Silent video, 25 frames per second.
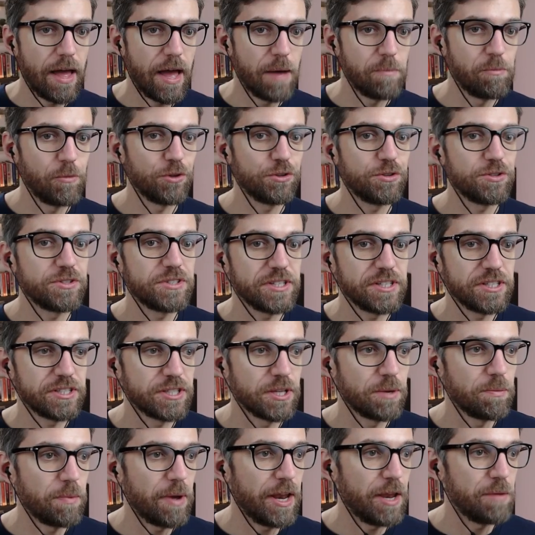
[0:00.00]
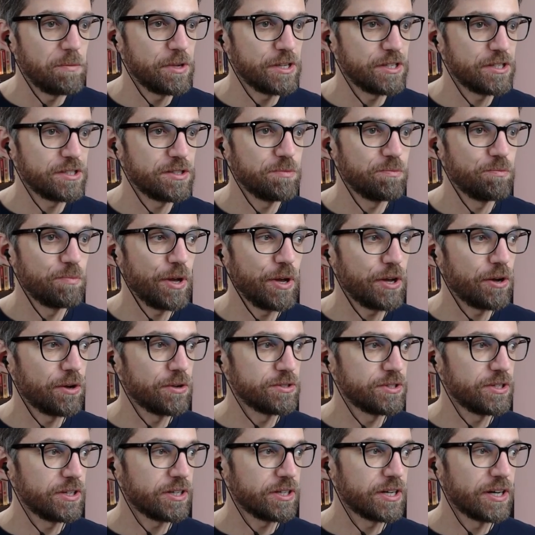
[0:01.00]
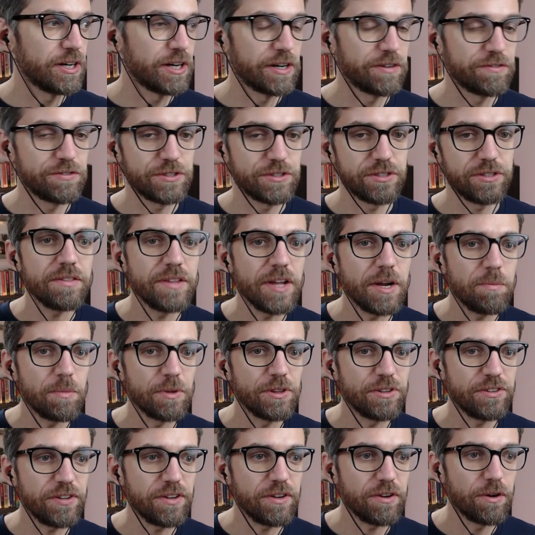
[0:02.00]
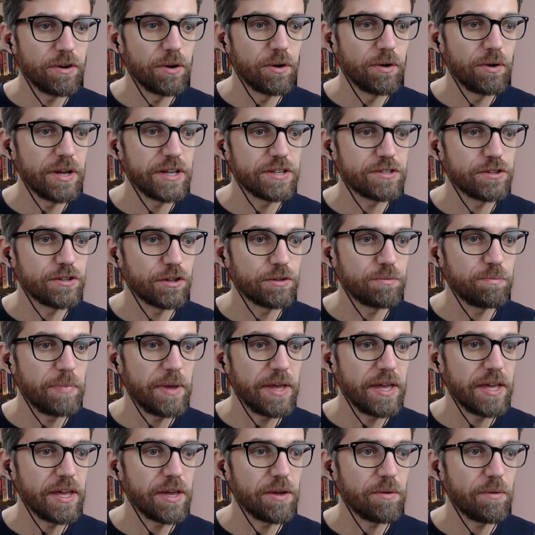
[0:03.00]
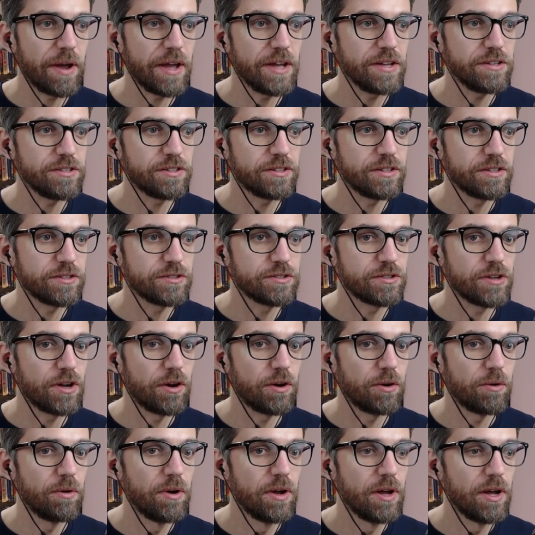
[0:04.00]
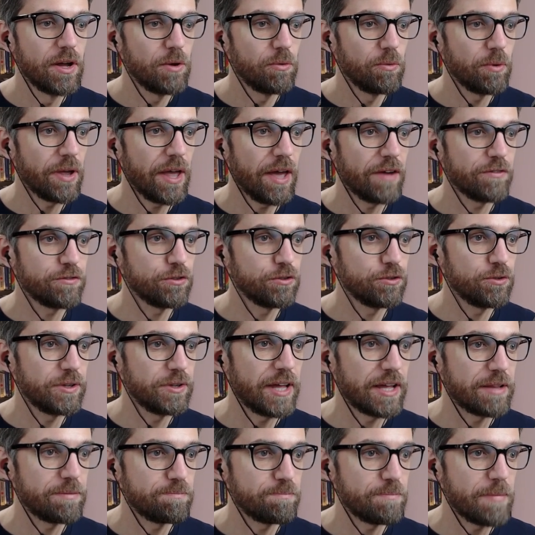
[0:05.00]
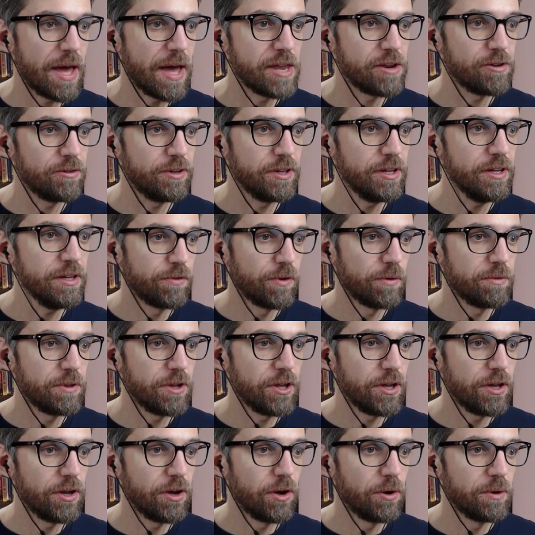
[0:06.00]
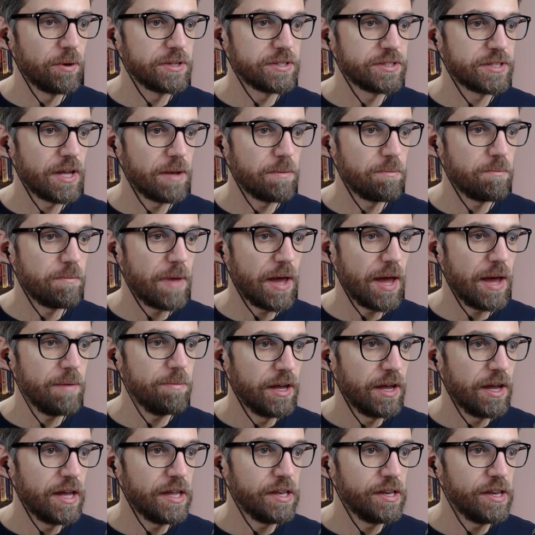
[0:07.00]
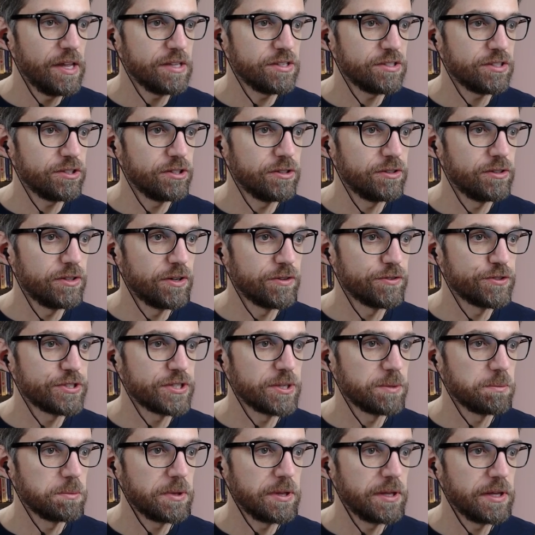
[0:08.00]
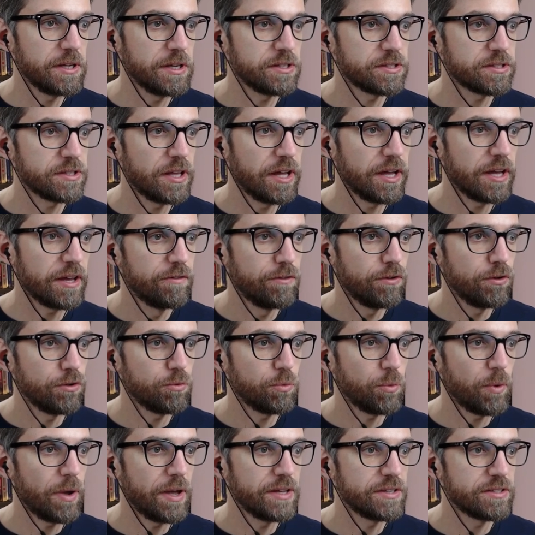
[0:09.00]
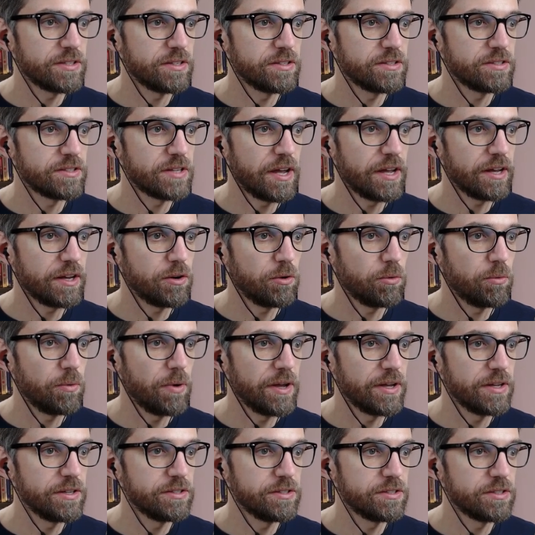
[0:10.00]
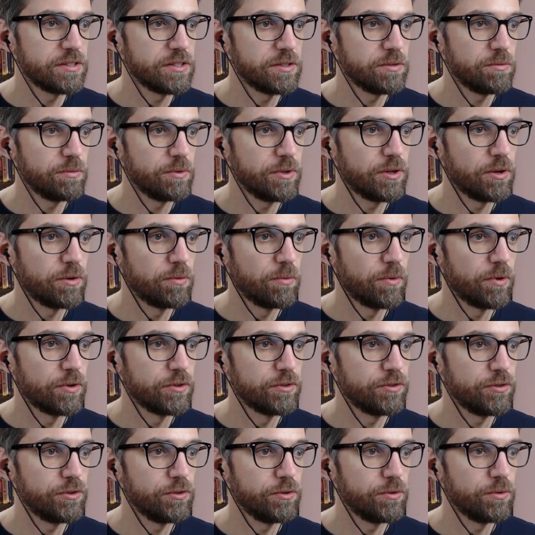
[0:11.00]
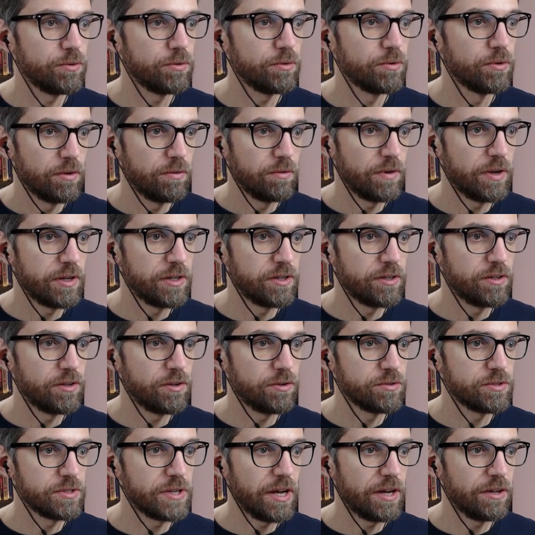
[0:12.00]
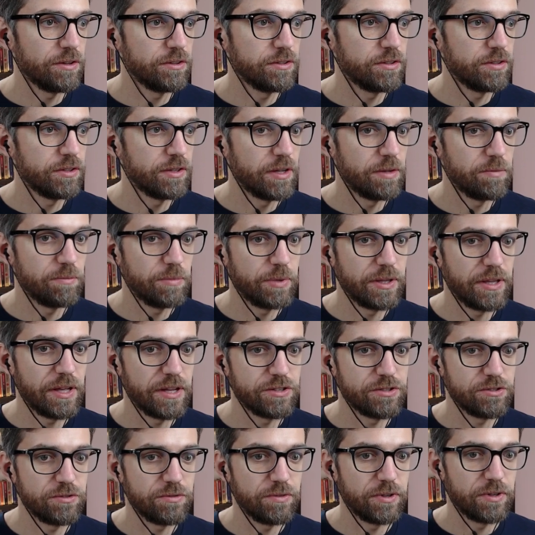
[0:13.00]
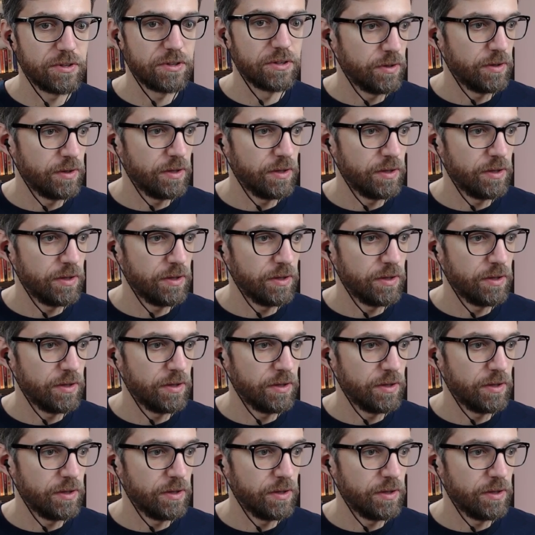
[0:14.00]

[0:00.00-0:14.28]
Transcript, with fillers: I'm noticing some elements because they're curves, their material is not being erased. So we have to do that manually from the OSM map. And let's turn off some things like footways and cycleways. We don't want to render those out and pedestrian.